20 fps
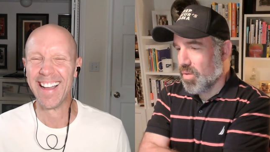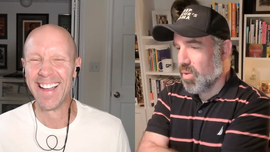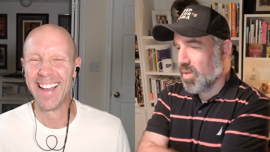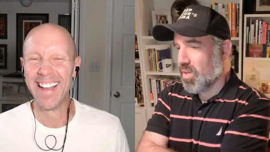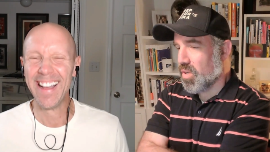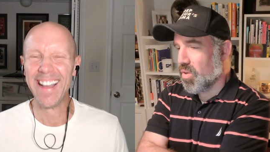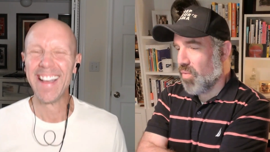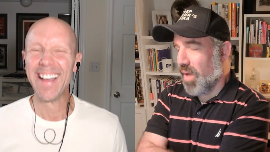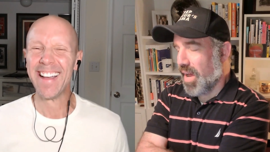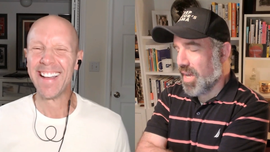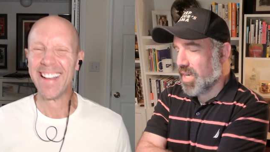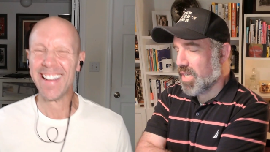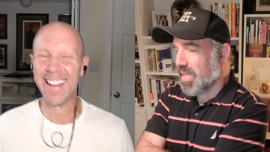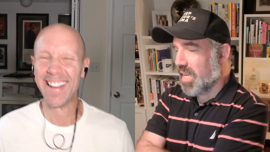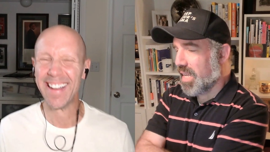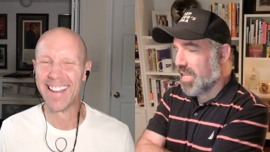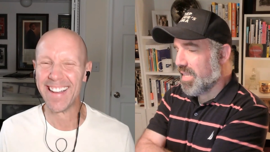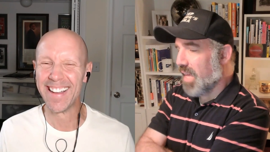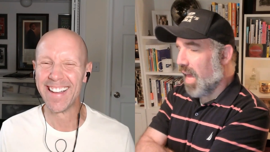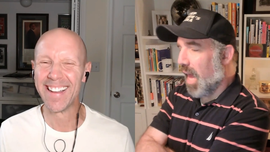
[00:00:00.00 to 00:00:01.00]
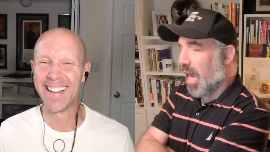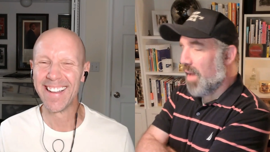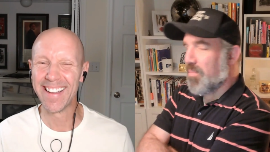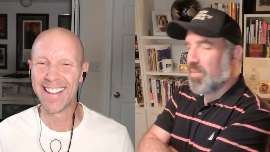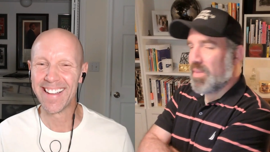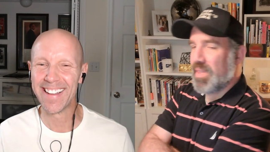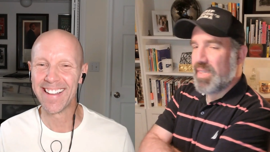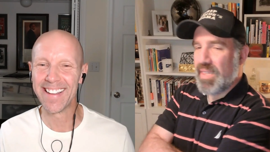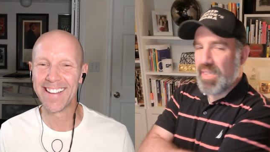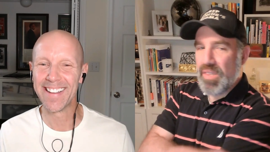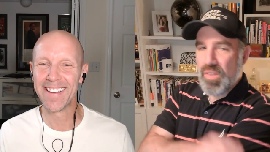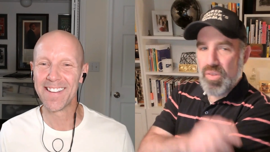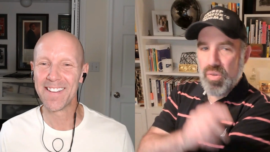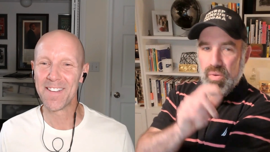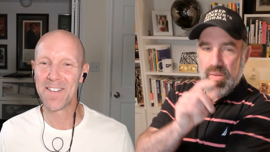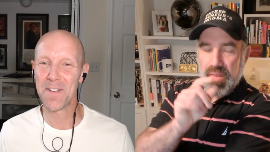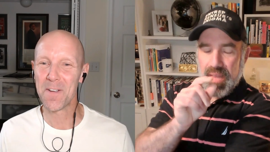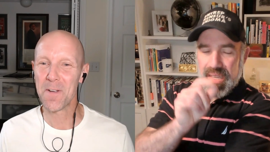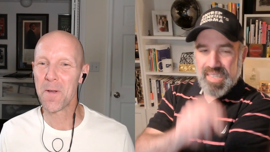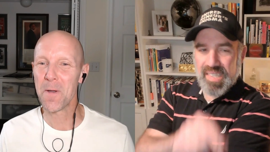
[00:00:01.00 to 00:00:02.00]
Speaker 1: Quick correction I've been
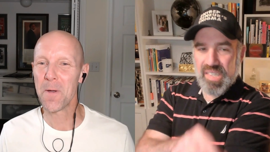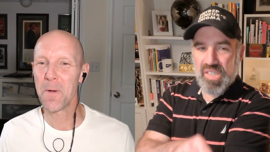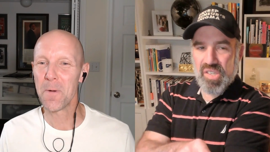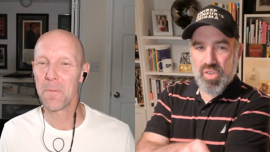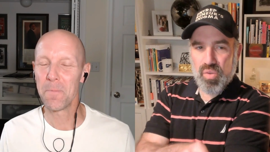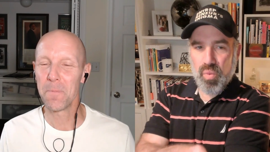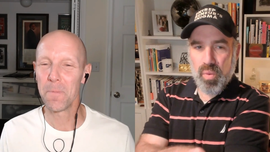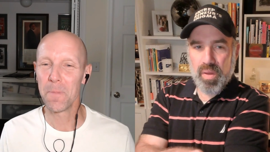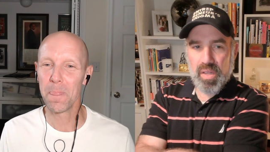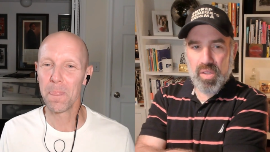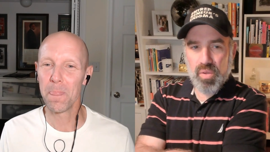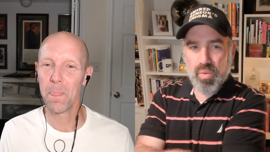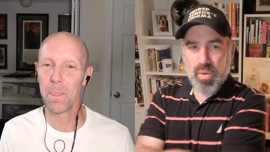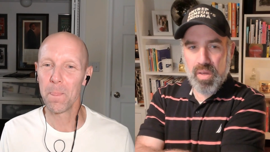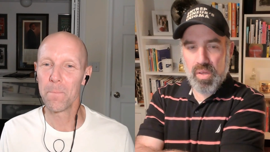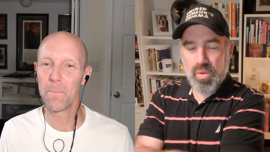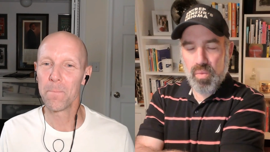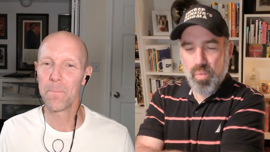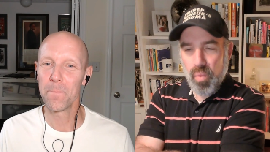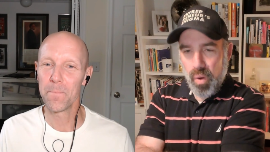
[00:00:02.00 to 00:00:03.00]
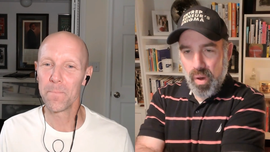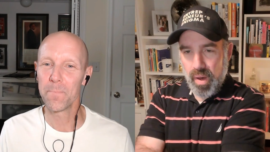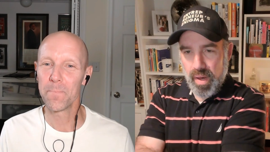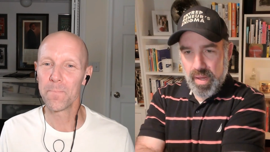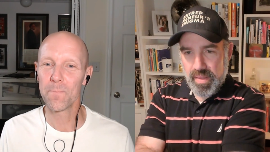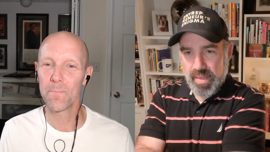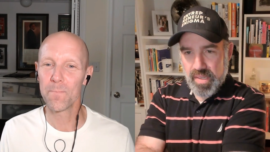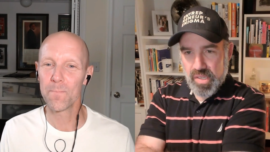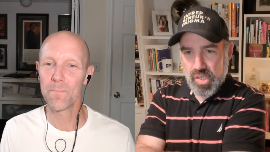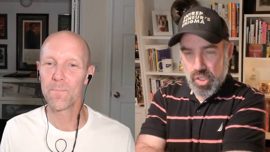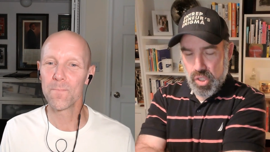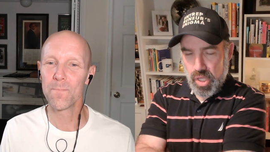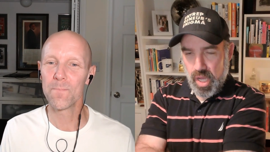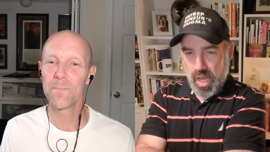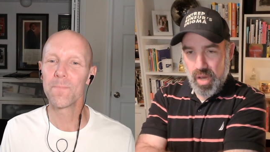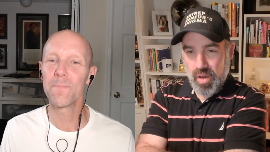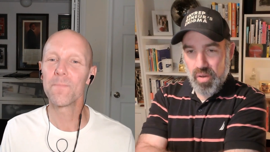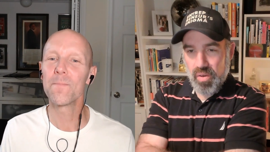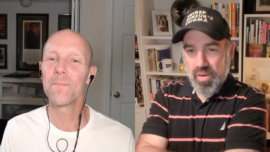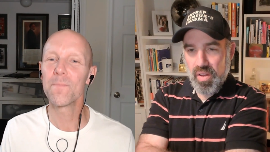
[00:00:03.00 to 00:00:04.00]
doing this since 2021, this
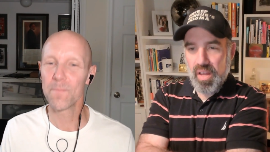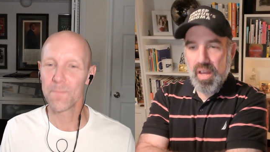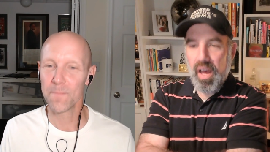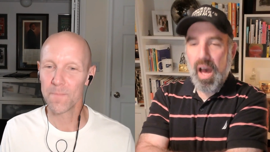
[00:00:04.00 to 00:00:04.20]
show.